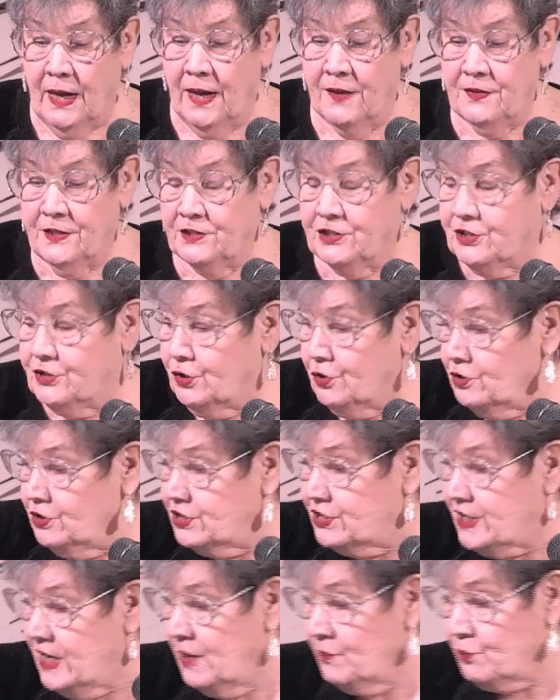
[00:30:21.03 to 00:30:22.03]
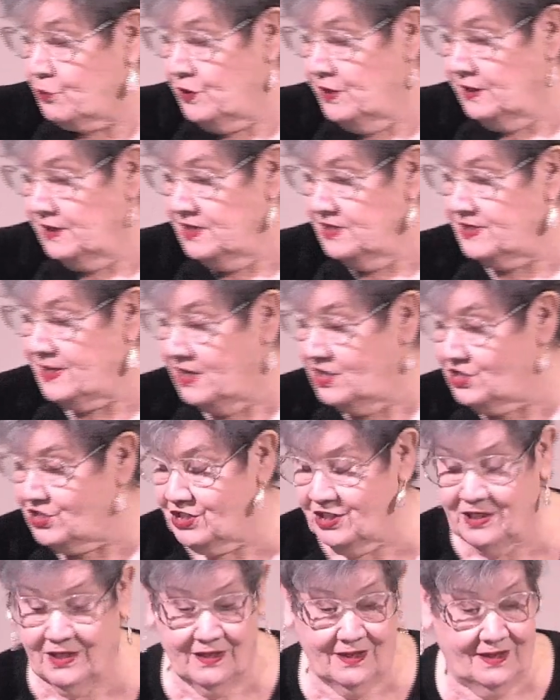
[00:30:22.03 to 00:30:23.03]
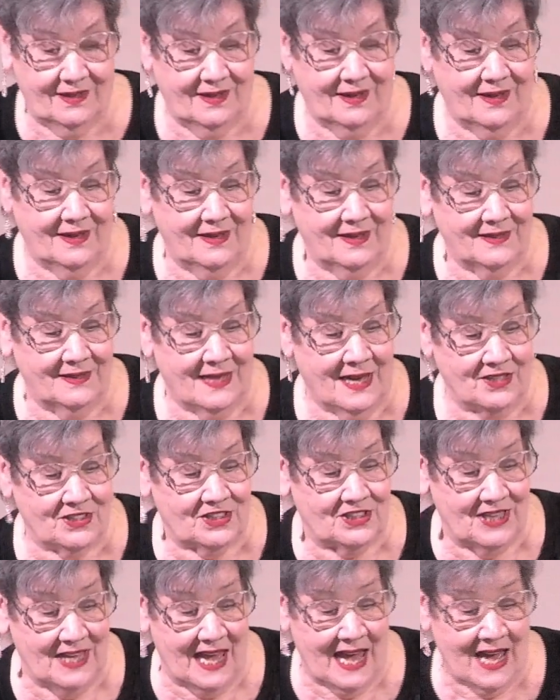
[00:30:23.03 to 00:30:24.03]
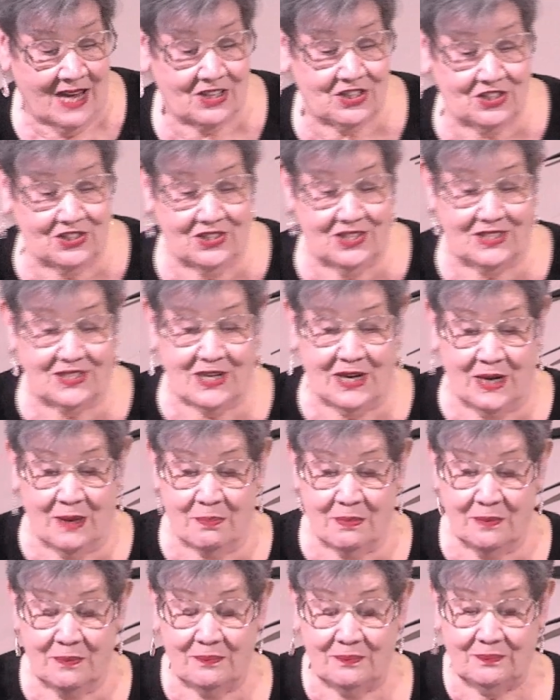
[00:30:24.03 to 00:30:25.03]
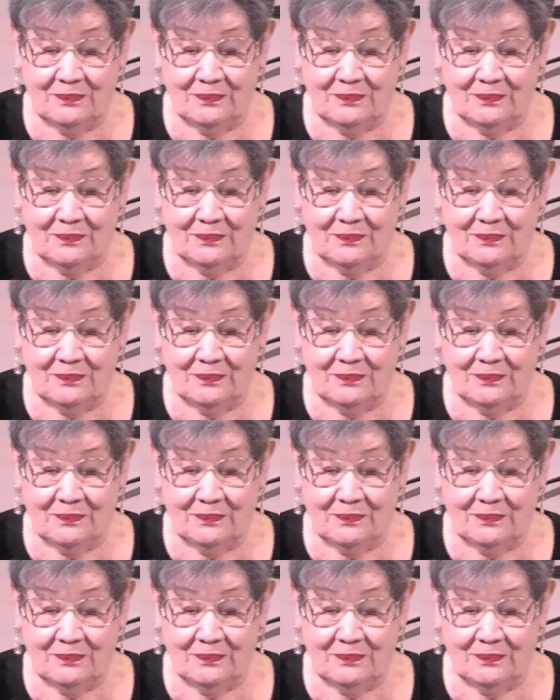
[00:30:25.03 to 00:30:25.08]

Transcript: And this third step, realization, that's the action step.